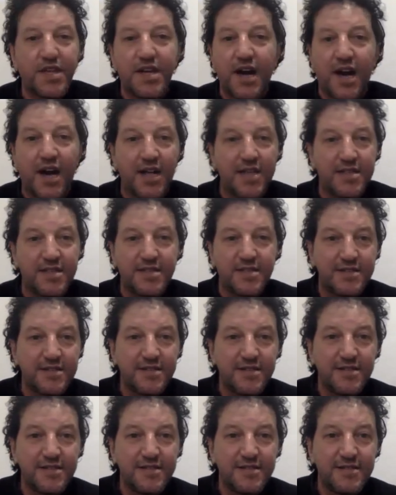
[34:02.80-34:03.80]
God,
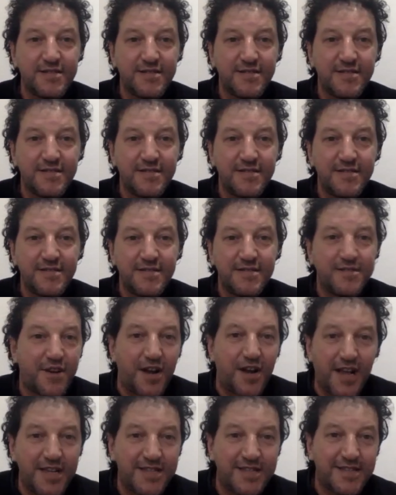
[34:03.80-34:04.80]

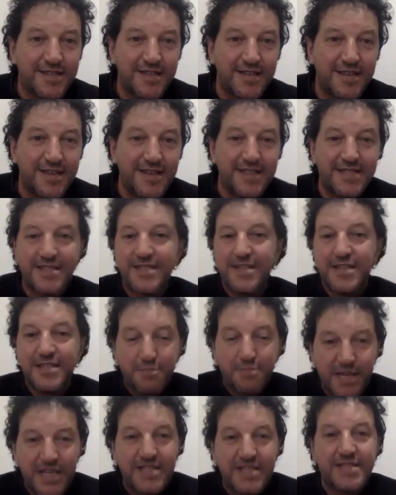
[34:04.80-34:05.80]
right?
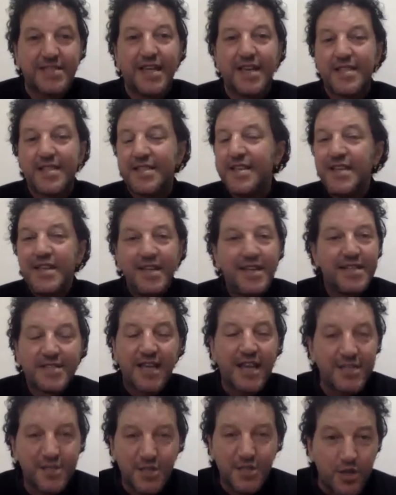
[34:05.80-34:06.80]
It means that
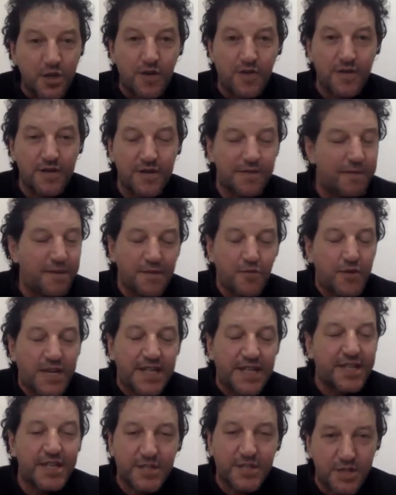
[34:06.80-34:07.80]
it's unsolved. We
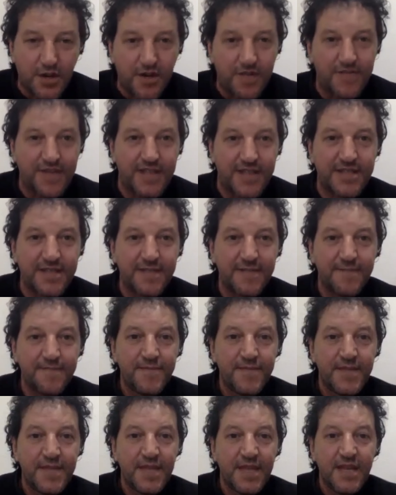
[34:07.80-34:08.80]
cannot solve it.
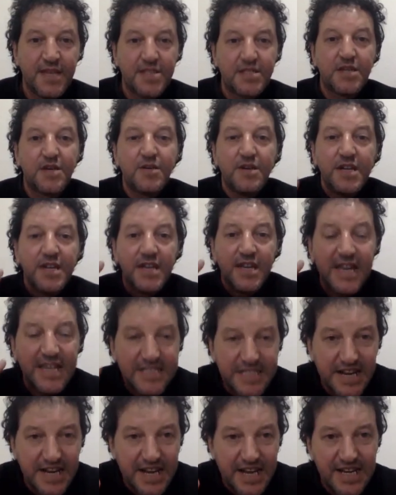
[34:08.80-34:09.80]
So
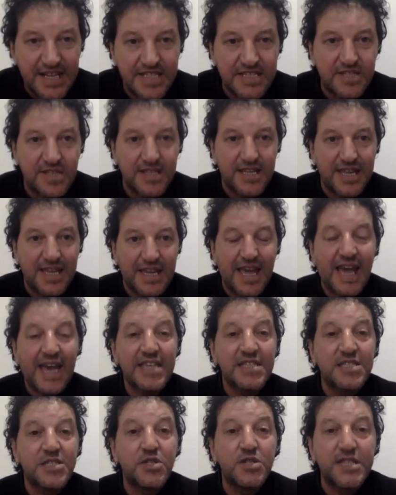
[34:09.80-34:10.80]
Israelis today
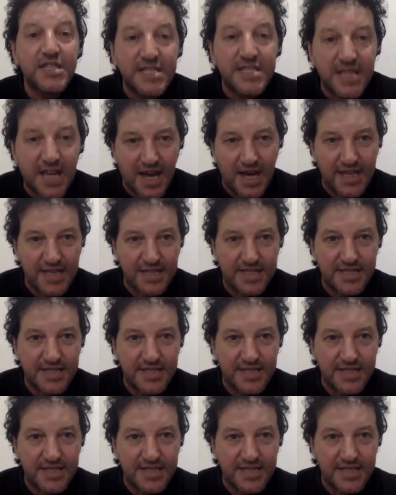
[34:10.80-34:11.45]
has to decide.